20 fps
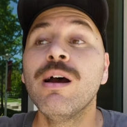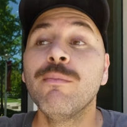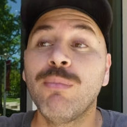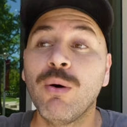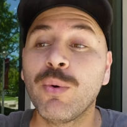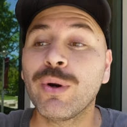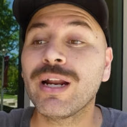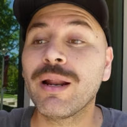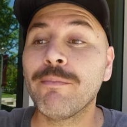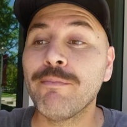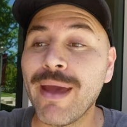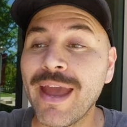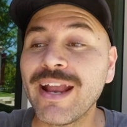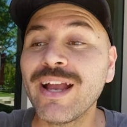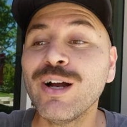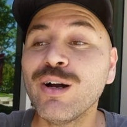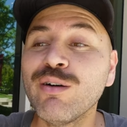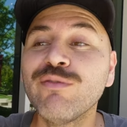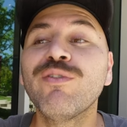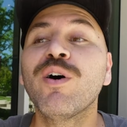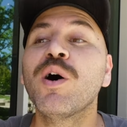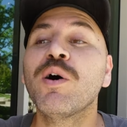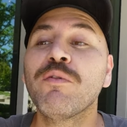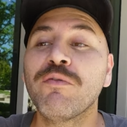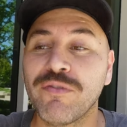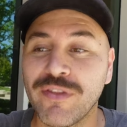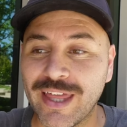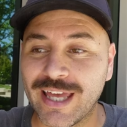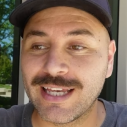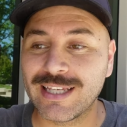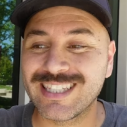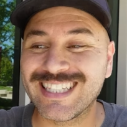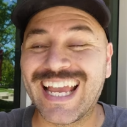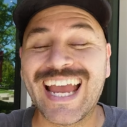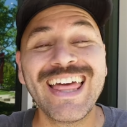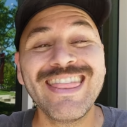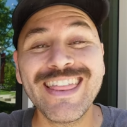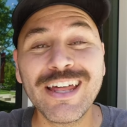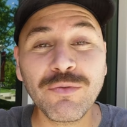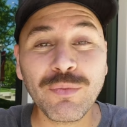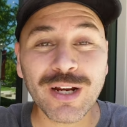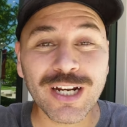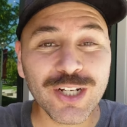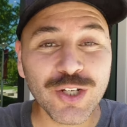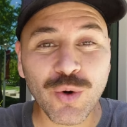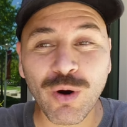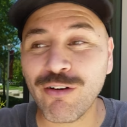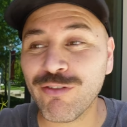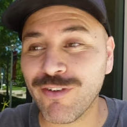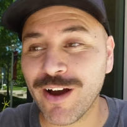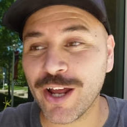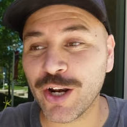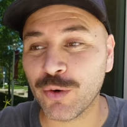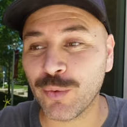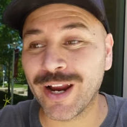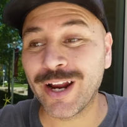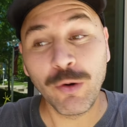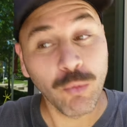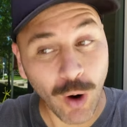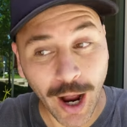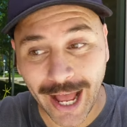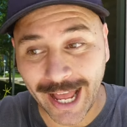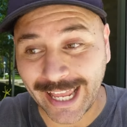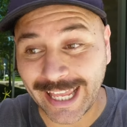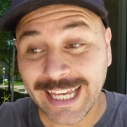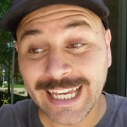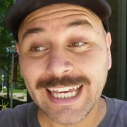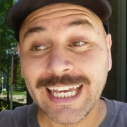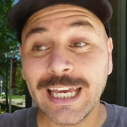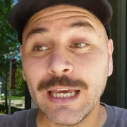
But we're gonna Mega Evolve this, and then we're gonna do our final raid. Why?